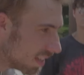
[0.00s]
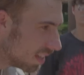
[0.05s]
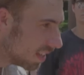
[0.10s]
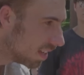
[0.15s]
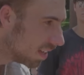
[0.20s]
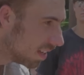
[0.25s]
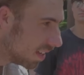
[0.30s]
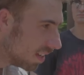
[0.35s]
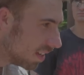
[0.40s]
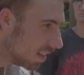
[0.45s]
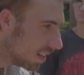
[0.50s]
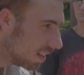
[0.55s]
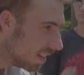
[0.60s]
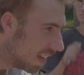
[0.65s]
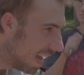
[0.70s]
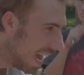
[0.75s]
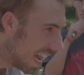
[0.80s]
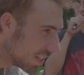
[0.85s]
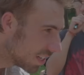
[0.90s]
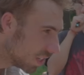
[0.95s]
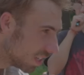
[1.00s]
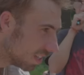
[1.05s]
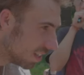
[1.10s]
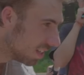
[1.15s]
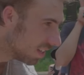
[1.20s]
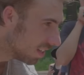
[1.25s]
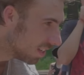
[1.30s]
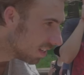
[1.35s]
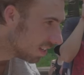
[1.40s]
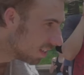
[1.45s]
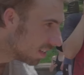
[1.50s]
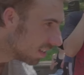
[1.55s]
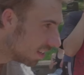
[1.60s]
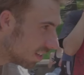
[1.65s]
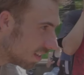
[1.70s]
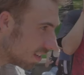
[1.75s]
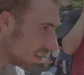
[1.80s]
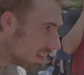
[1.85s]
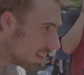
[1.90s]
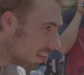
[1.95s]
made me
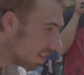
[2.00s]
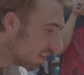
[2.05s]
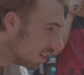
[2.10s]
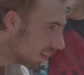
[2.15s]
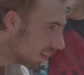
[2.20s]
excited about